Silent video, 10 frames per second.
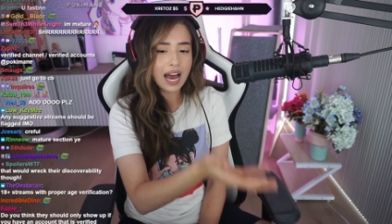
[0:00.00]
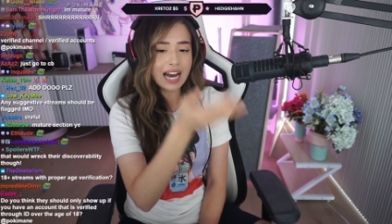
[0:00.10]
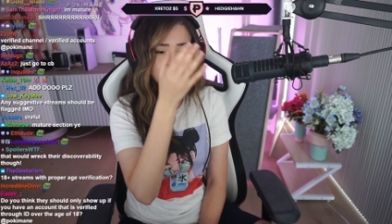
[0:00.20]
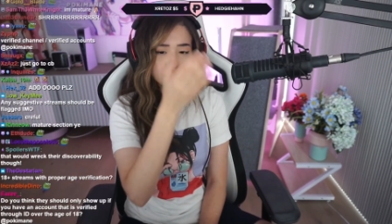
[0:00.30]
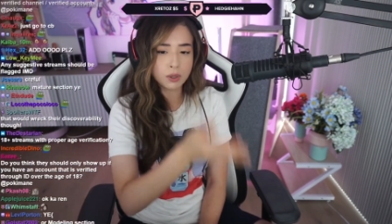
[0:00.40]

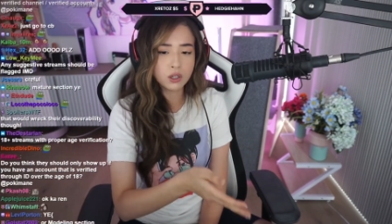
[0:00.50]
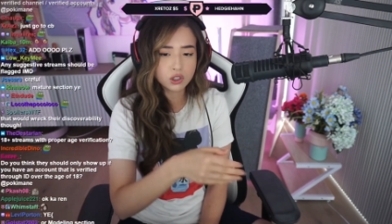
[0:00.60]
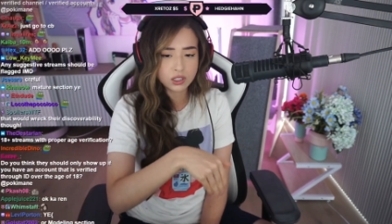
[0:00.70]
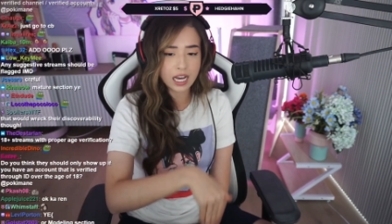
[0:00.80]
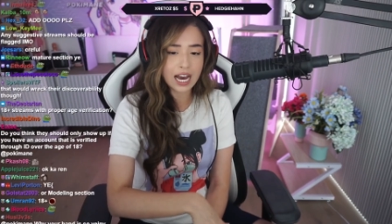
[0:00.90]
as
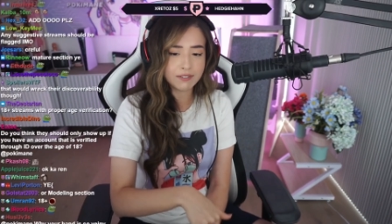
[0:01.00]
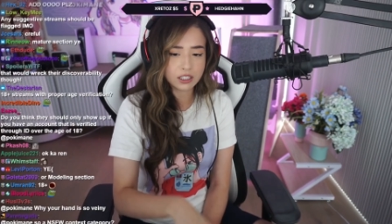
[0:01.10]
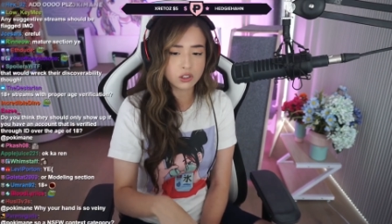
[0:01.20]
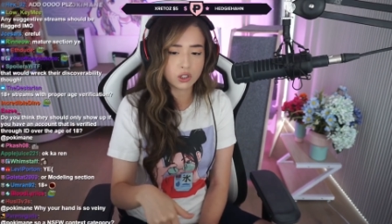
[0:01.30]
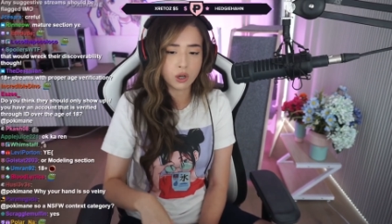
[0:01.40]
opposed to
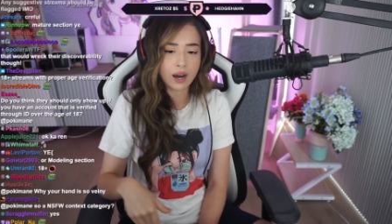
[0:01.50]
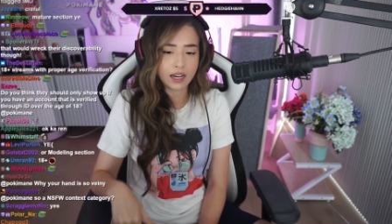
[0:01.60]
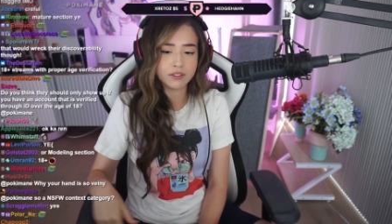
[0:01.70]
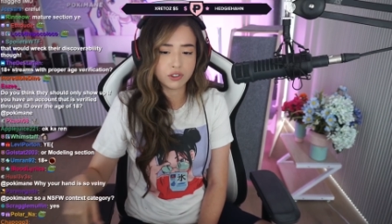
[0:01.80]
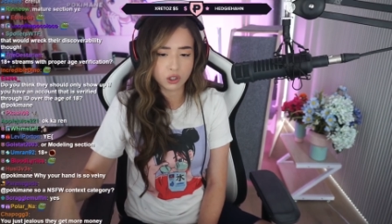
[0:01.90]
having to go
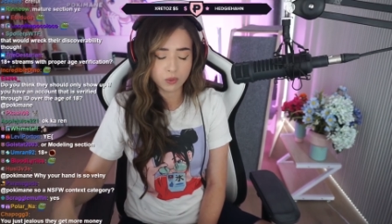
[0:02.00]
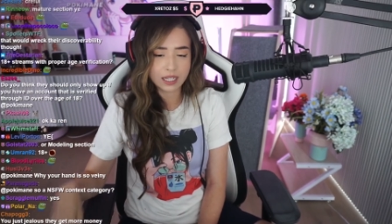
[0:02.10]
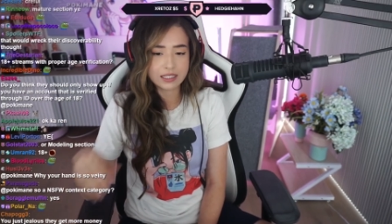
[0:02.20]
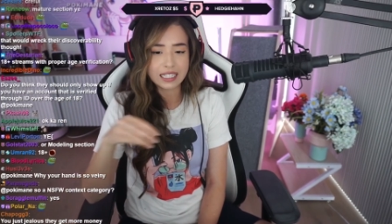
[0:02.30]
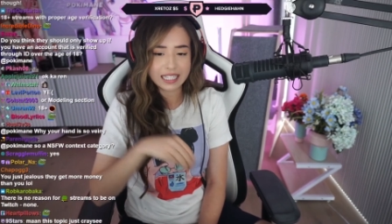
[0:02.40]
out of your
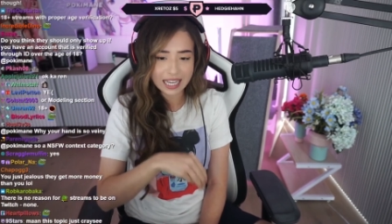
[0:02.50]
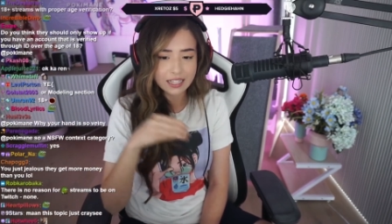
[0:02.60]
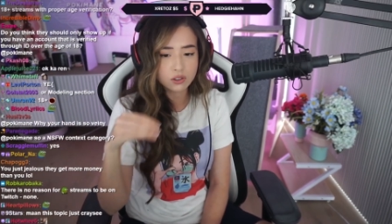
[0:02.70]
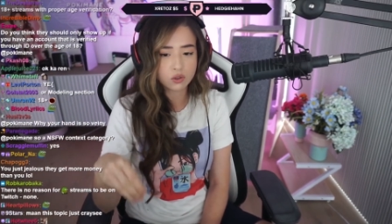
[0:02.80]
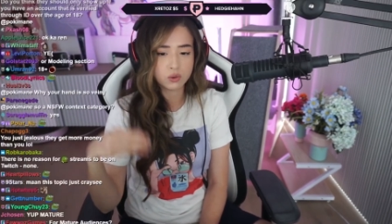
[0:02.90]
way to
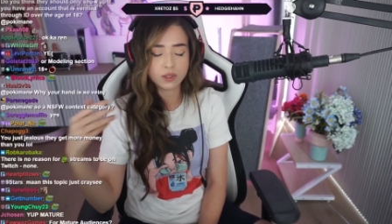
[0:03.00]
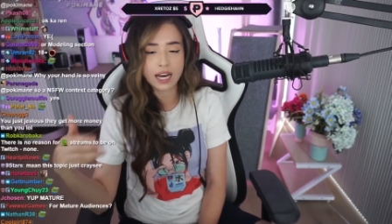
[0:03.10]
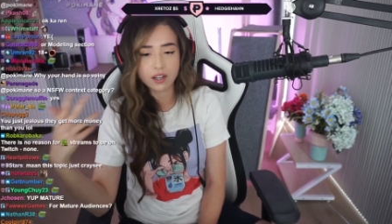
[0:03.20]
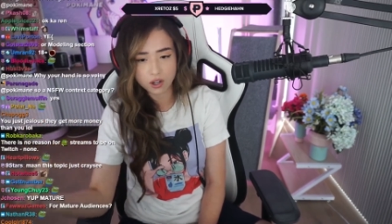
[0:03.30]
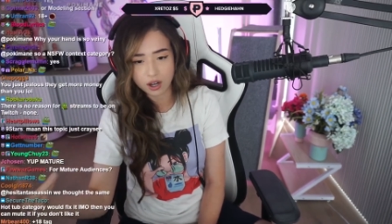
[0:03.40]
get to
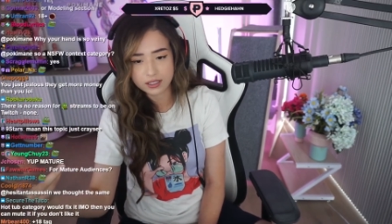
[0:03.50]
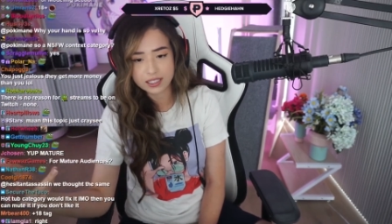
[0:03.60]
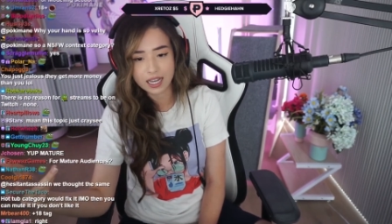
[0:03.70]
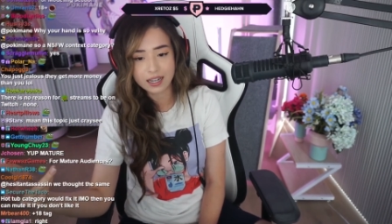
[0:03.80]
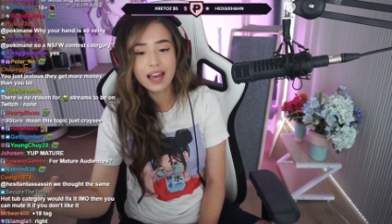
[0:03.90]
that
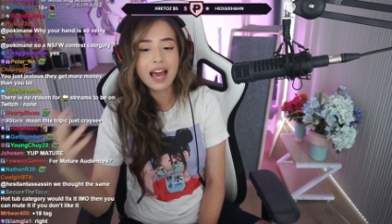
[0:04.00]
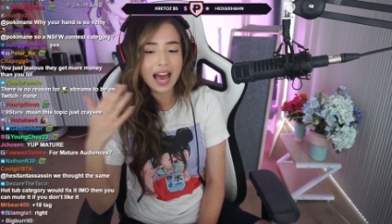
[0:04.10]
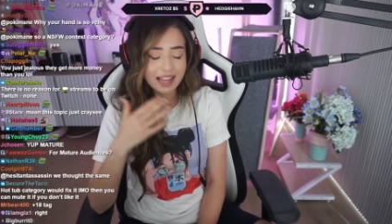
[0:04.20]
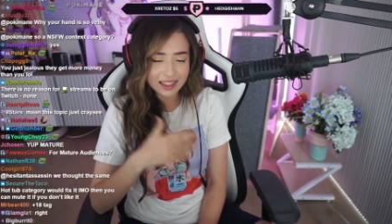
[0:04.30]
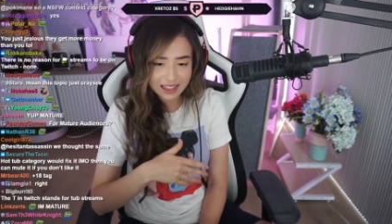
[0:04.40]
content
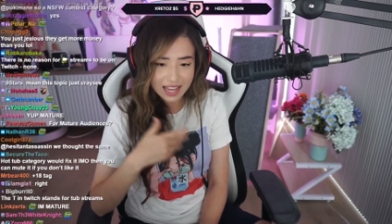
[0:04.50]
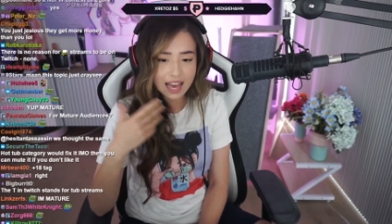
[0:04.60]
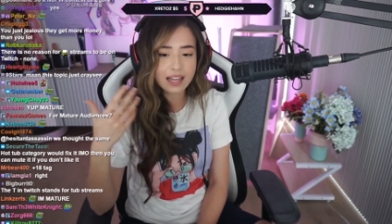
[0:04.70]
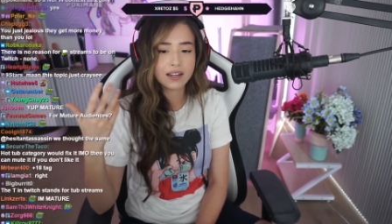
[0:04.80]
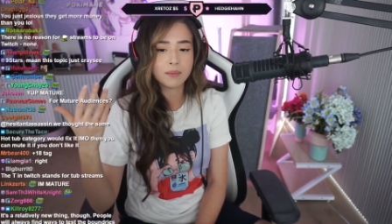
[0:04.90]
and
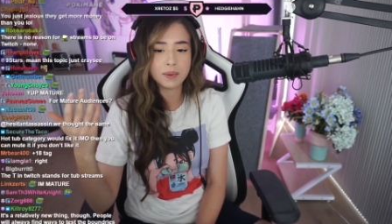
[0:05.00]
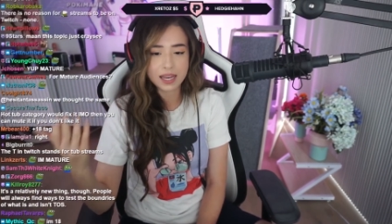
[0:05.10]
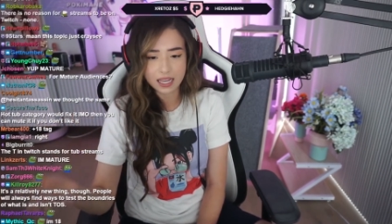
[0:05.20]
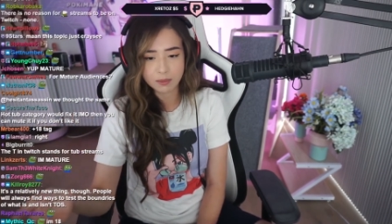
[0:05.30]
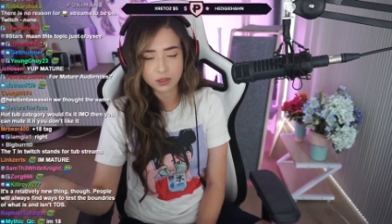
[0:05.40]
then
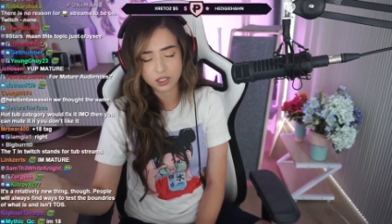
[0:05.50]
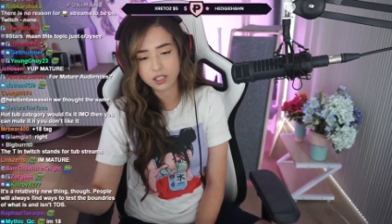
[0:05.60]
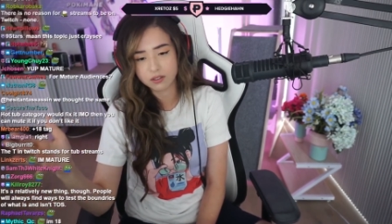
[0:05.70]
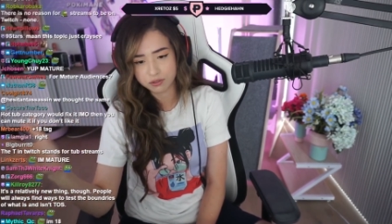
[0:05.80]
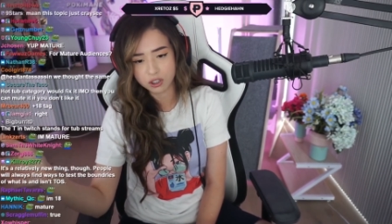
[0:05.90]
being able to
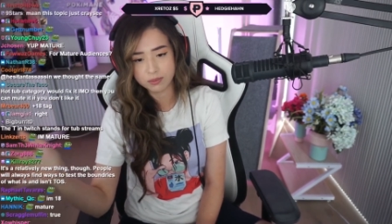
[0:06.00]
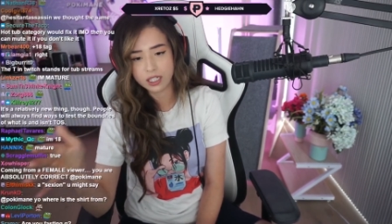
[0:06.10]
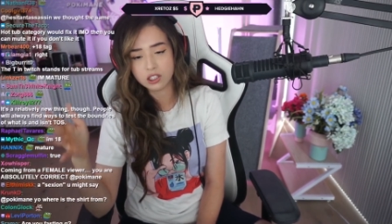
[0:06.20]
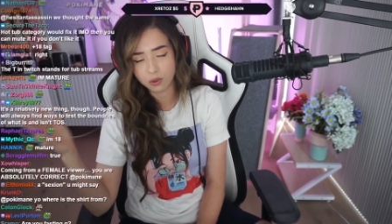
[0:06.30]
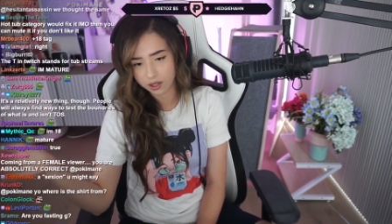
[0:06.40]
confirm
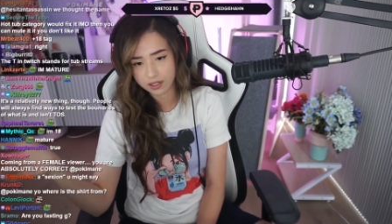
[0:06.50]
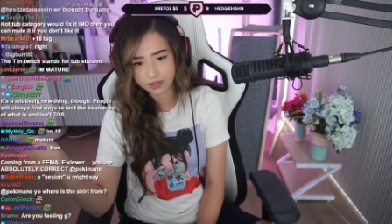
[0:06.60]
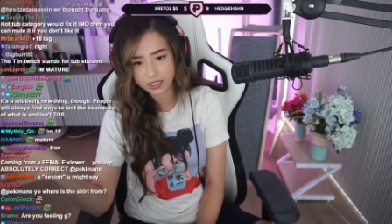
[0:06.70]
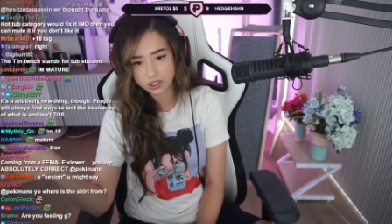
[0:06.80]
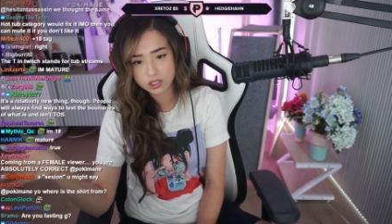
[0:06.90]
that you are
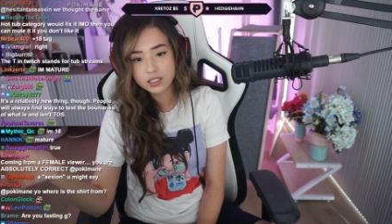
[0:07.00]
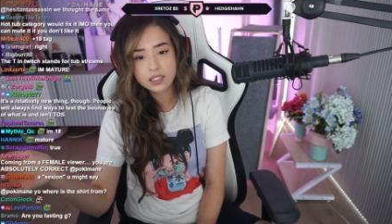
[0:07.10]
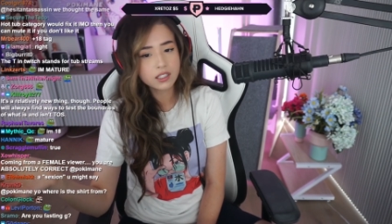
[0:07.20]
of age.